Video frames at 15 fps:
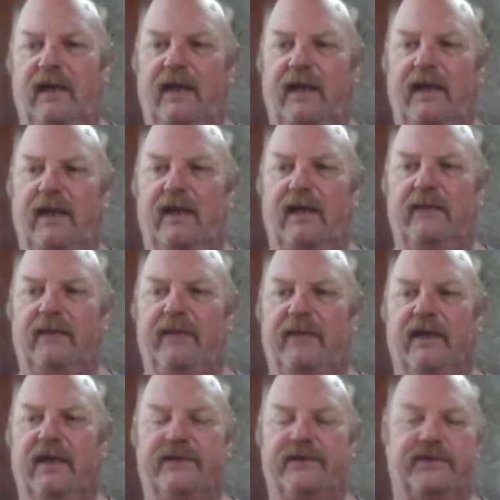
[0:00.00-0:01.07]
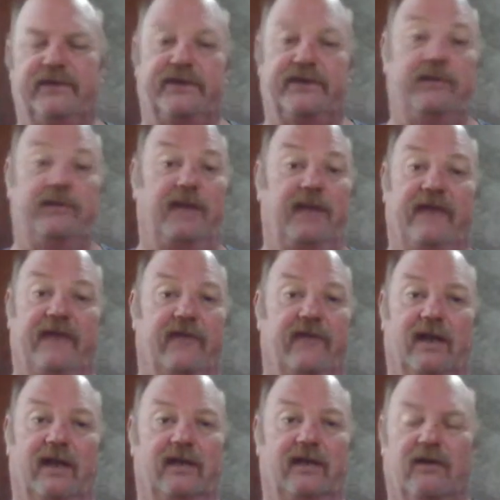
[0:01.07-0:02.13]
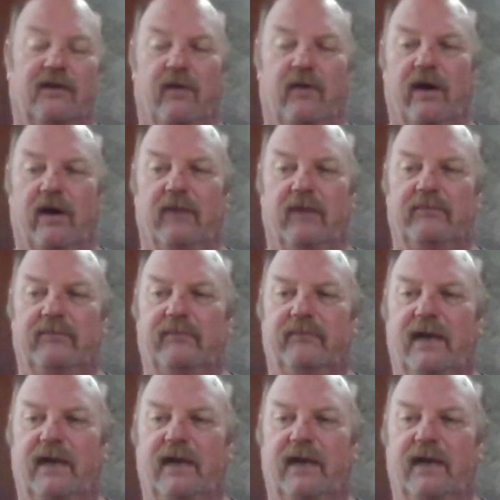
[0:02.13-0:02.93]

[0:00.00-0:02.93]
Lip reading: and because there's just too many for that little aquarium.